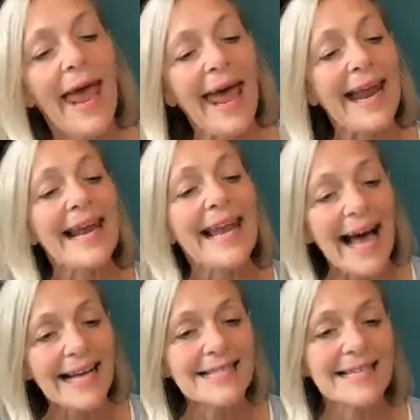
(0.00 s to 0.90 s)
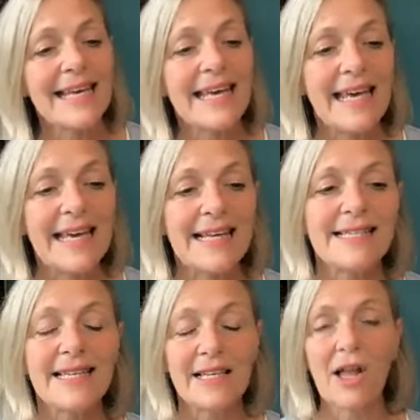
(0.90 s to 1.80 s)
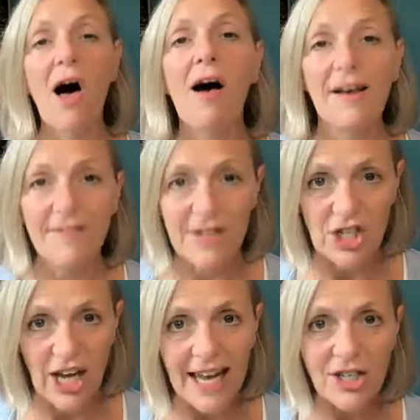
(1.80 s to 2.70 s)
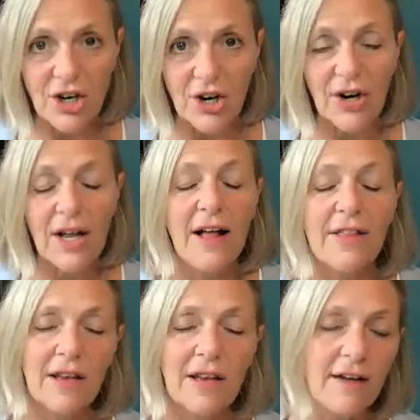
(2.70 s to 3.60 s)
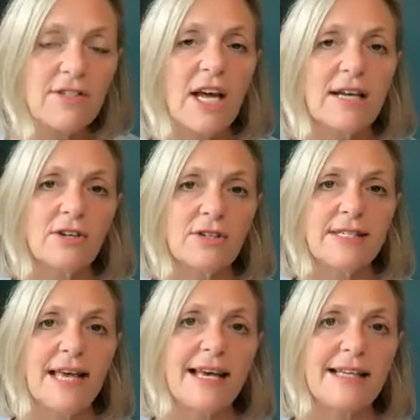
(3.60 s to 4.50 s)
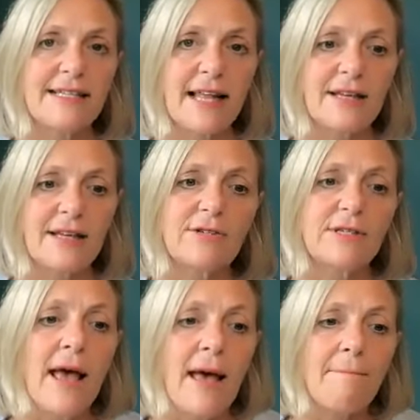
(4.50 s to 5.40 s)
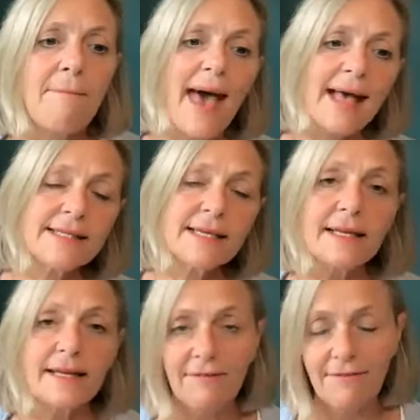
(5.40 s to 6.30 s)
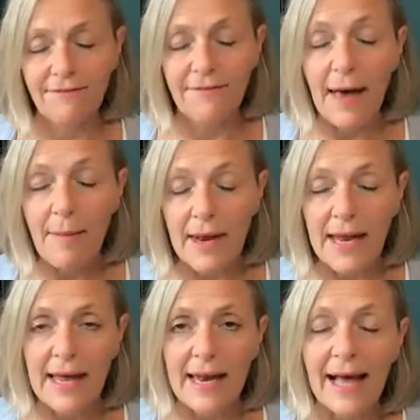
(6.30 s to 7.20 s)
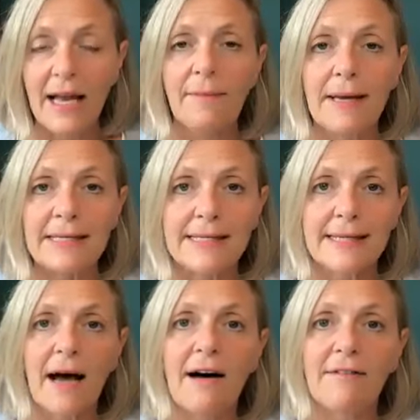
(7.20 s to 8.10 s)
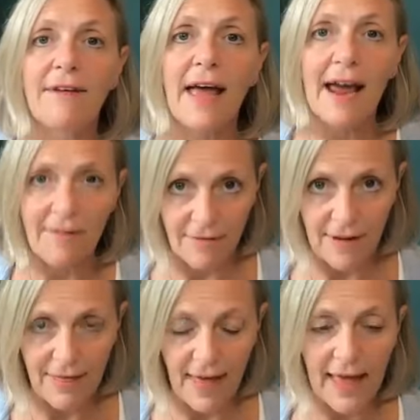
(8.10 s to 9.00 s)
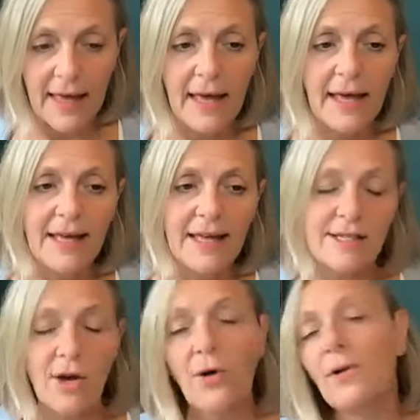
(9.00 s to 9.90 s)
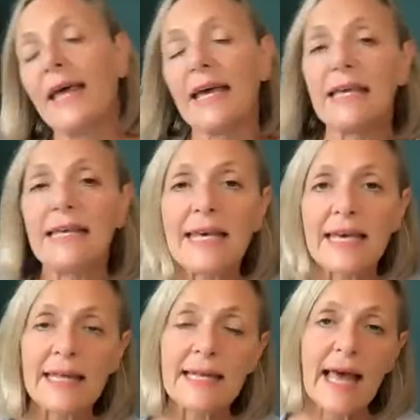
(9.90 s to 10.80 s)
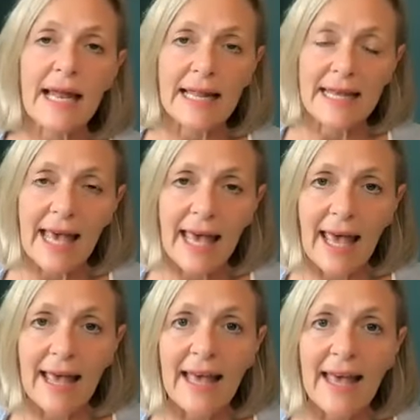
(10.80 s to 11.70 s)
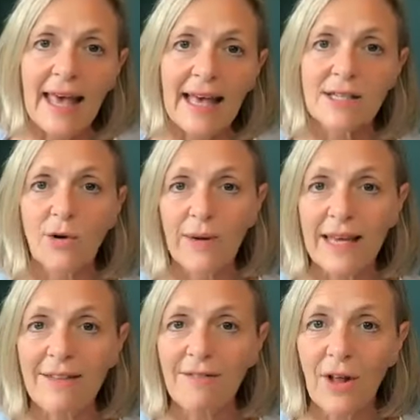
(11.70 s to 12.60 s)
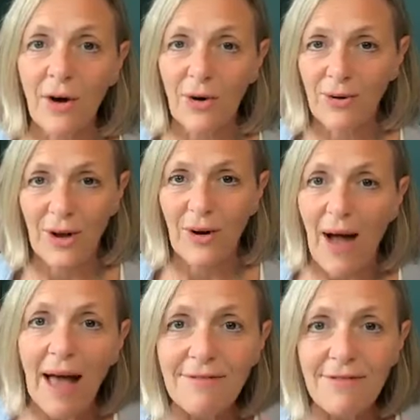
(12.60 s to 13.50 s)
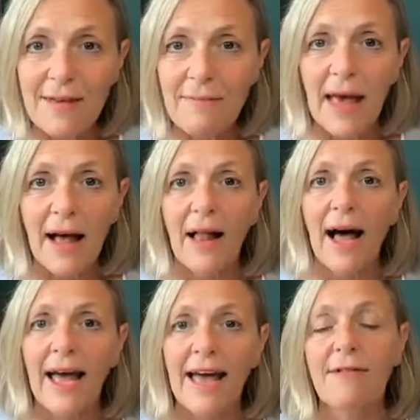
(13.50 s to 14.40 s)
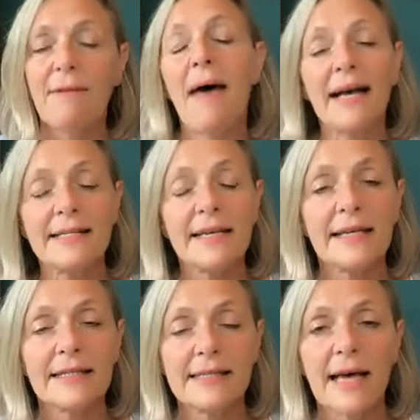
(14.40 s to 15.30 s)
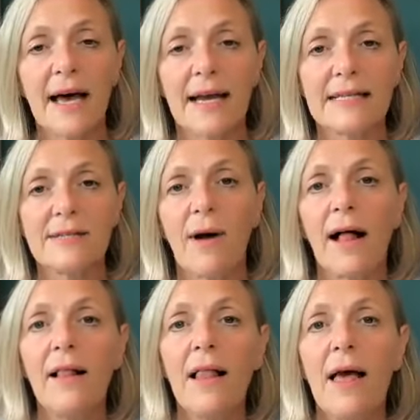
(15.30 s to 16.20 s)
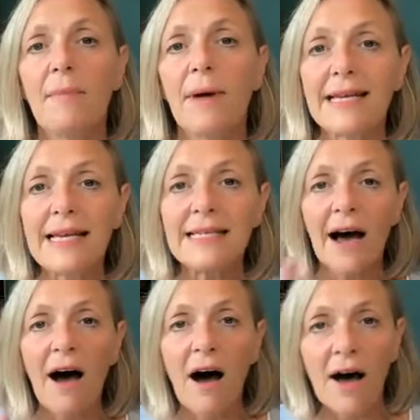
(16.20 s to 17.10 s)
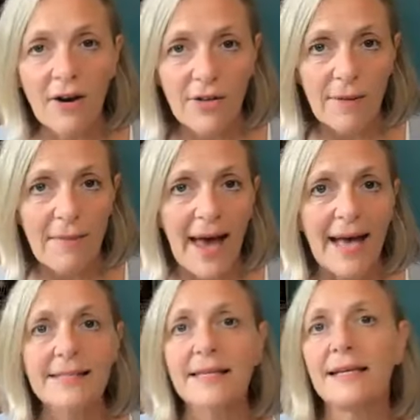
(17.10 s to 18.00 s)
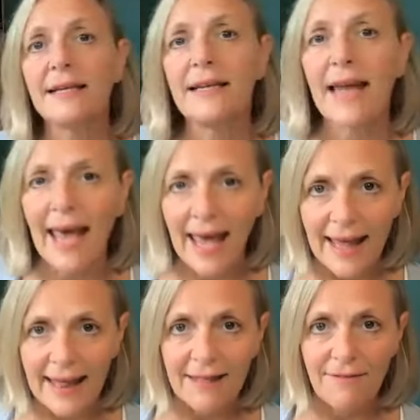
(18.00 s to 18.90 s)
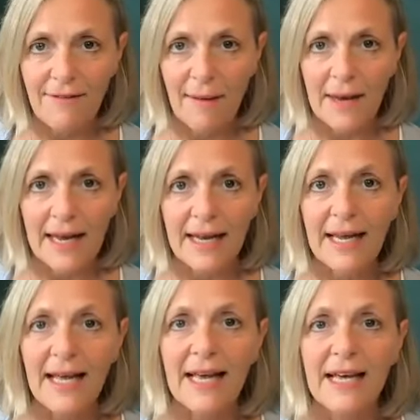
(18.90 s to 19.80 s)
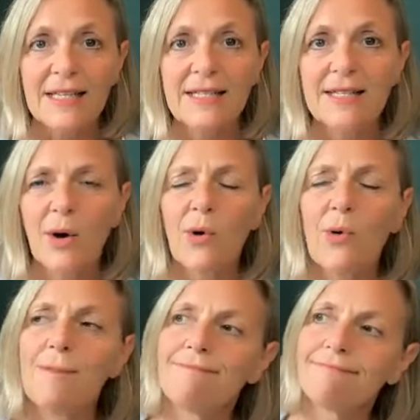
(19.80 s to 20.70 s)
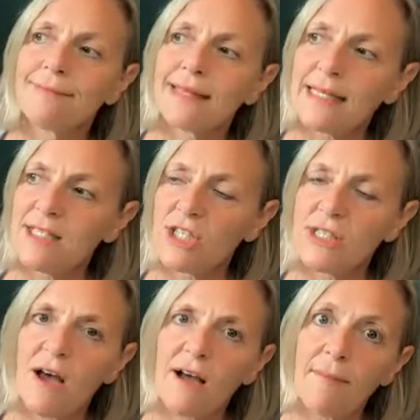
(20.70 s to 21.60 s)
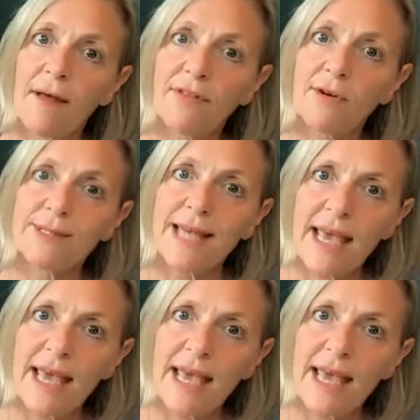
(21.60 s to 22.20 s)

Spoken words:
And lastly is the law of gender. The law of gender says that there's masculine and feminine elements of everything. So like a yin and a yang. So even though, I'm female, I have a masculine side as well. I need to honor the masculine and the feminine. So let's just talk about those